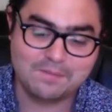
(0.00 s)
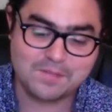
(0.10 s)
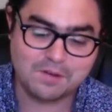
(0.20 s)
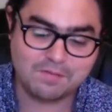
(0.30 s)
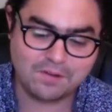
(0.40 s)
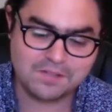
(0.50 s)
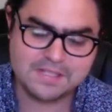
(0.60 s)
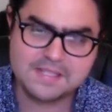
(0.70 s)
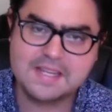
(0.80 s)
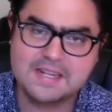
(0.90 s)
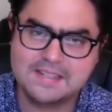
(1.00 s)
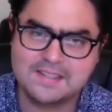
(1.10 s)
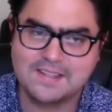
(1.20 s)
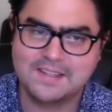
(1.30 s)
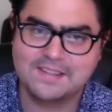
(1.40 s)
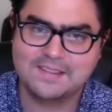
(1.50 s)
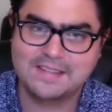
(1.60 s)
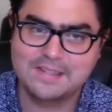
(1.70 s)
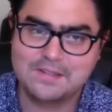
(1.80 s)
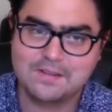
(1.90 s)
So first, let's get into the
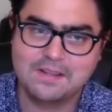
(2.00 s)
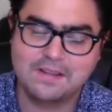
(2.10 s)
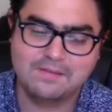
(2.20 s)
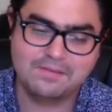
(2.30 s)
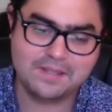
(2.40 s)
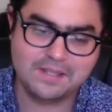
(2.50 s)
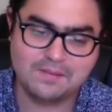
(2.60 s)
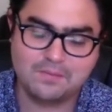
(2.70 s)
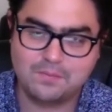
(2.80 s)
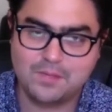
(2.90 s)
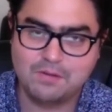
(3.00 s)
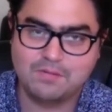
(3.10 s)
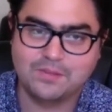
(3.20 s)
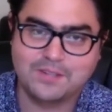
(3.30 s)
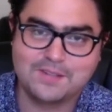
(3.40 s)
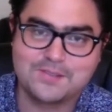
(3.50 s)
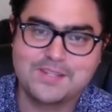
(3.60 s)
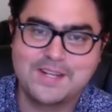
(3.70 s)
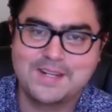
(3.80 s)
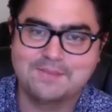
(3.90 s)
history of the beautiful Dodger
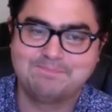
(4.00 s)
Stadium.